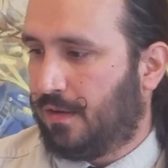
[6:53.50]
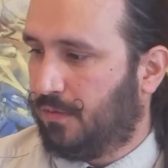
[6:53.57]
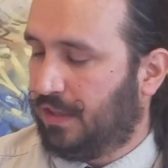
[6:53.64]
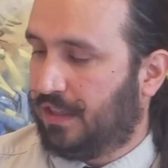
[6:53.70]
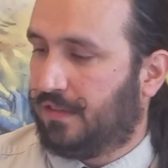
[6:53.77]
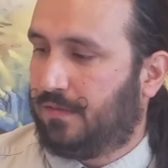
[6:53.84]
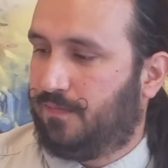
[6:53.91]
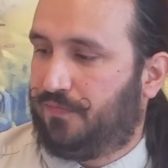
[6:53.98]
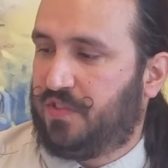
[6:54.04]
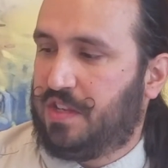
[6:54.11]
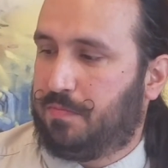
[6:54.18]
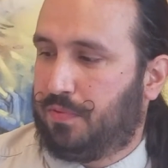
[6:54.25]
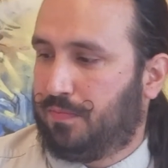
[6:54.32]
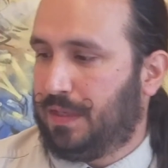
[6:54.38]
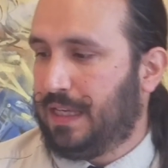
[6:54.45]
We did
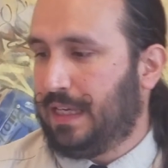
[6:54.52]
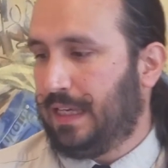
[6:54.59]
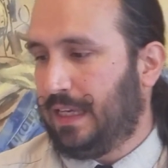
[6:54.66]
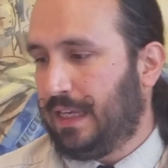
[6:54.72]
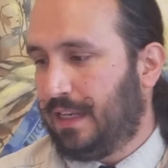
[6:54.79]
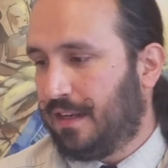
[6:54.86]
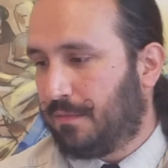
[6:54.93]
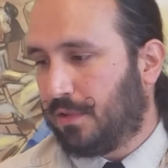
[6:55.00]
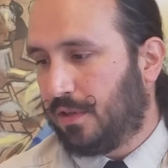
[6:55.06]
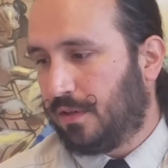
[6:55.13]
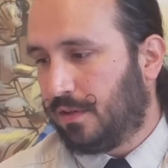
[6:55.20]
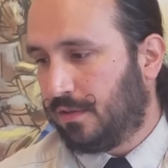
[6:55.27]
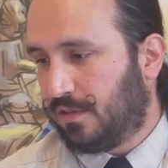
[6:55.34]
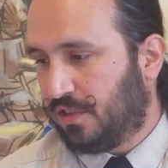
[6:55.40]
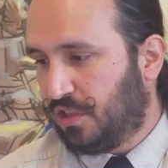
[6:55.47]
TPE
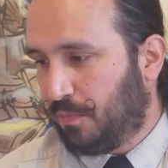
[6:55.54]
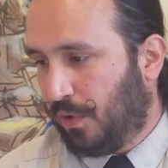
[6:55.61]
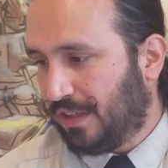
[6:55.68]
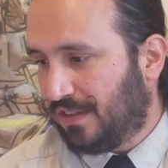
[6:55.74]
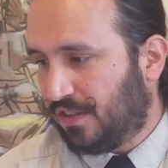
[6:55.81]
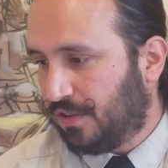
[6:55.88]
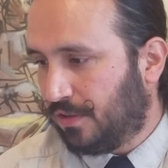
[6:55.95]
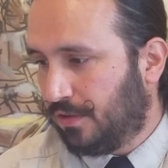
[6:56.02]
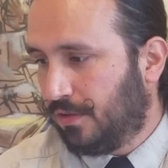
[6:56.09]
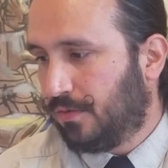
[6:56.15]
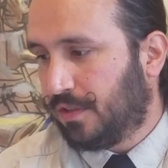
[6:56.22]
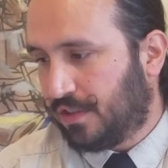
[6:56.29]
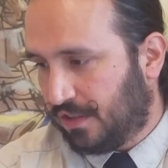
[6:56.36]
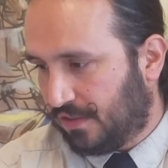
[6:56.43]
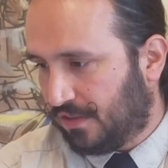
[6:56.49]
number 2.2,
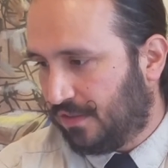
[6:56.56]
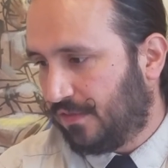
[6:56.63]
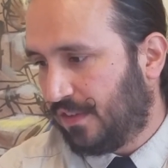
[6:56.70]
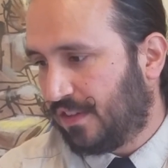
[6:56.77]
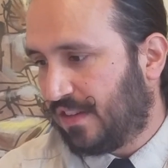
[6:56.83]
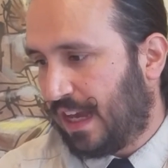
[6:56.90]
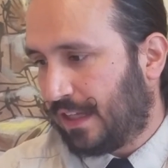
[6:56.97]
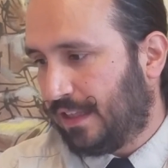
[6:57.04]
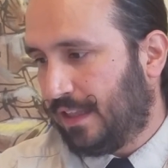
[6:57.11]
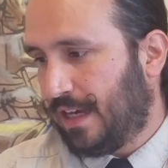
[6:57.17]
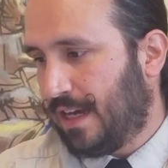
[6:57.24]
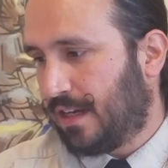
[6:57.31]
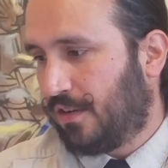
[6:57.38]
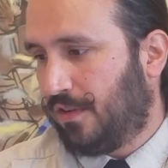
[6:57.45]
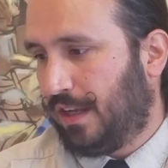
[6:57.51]
which is exactly
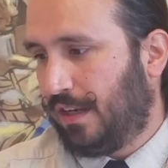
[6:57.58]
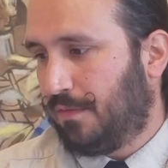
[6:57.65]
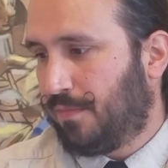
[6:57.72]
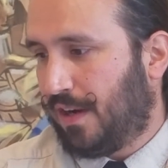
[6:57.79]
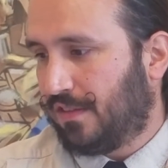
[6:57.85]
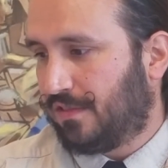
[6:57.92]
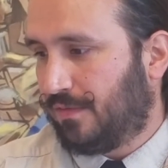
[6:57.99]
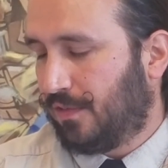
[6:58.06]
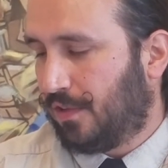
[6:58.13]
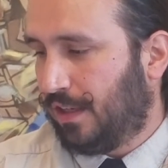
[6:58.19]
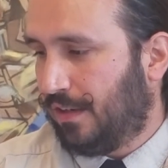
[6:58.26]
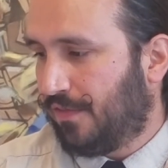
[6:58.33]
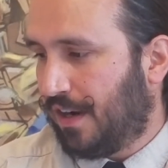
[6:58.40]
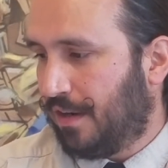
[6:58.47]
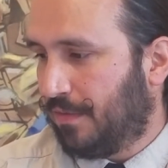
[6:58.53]
that, creating positive learning
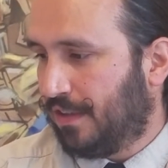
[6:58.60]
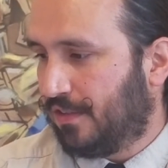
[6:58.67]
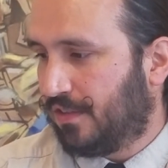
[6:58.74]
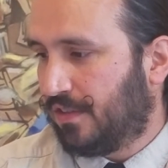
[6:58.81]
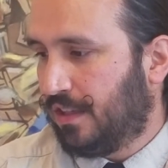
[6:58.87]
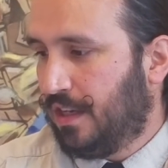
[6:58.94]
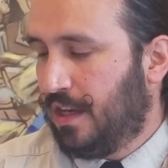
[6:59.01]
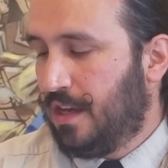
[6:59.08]
environments.